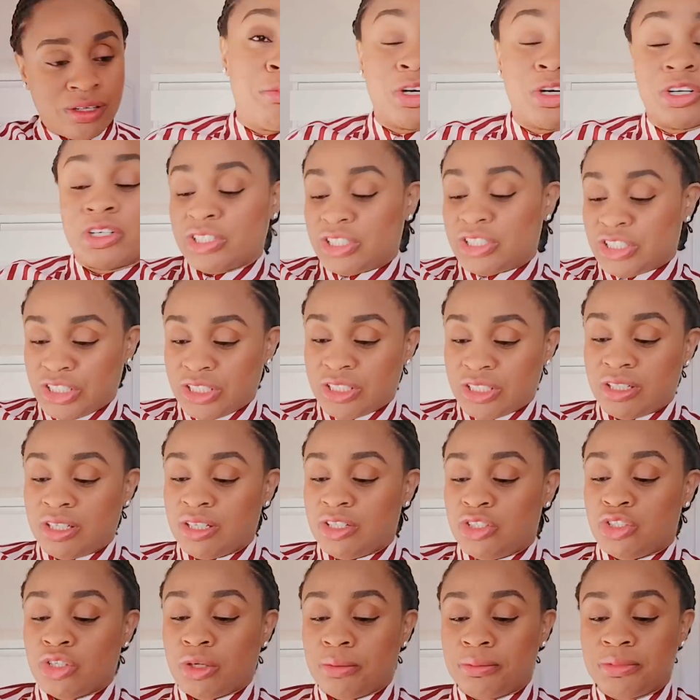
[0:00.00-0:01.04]
Burgundy
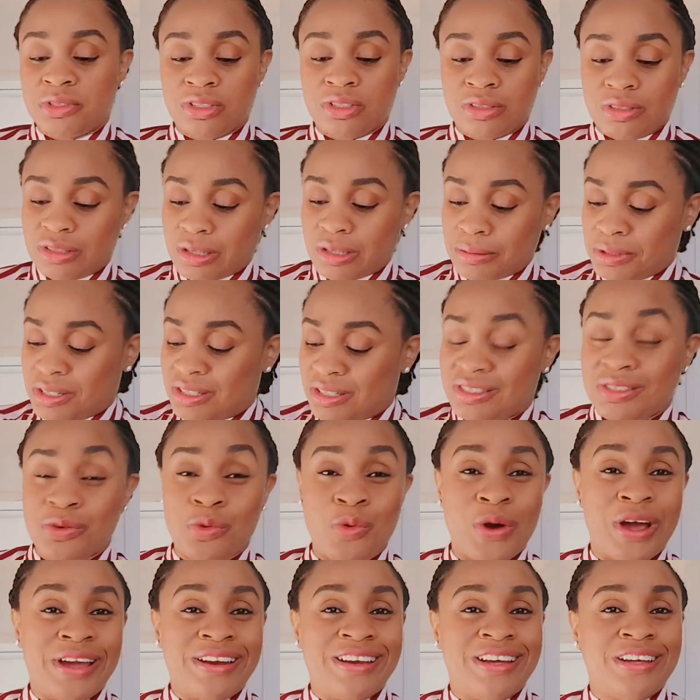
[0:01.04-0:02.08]
jumpsuit, it's an easy
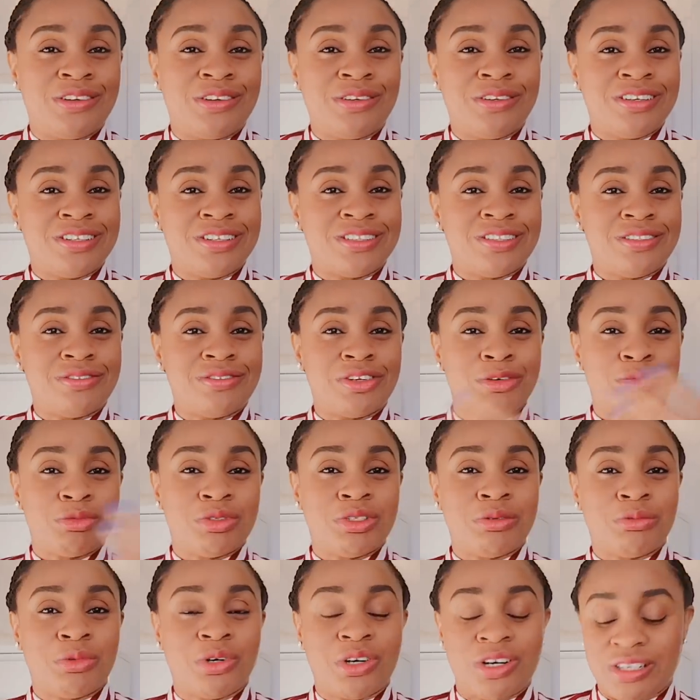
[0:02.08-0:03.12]
wine. I don't know, there's a difference
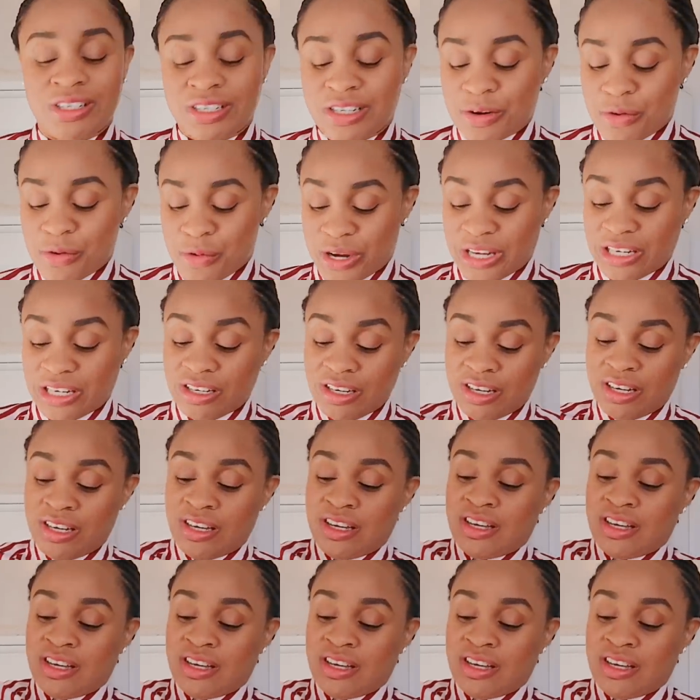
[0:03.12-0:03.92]
between burgundy and wine.